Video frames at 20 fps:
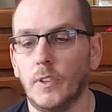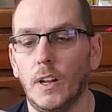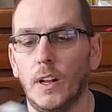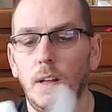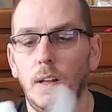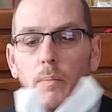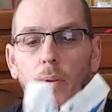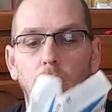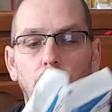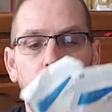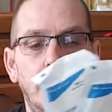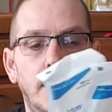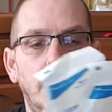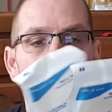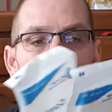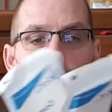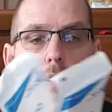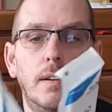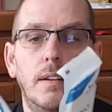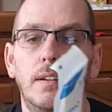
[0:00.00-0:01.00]

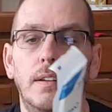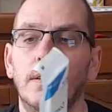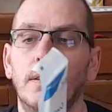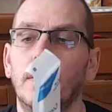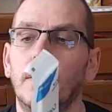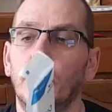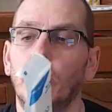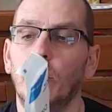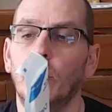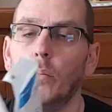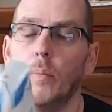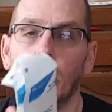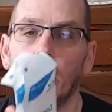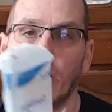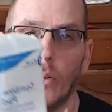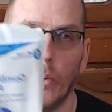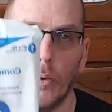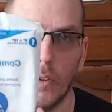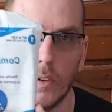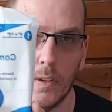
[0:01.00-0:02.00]
8x10 for the
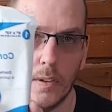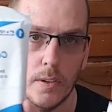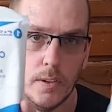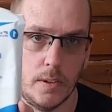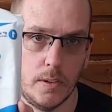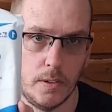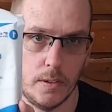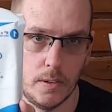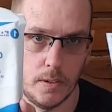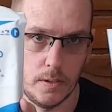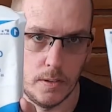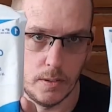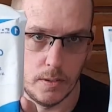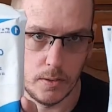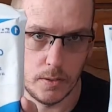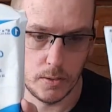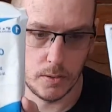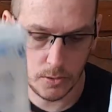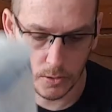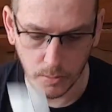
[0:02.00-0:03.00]
bigger ones,
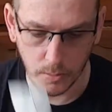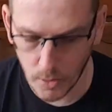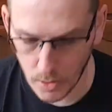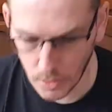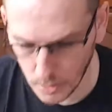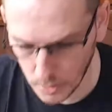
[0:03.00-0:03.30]
small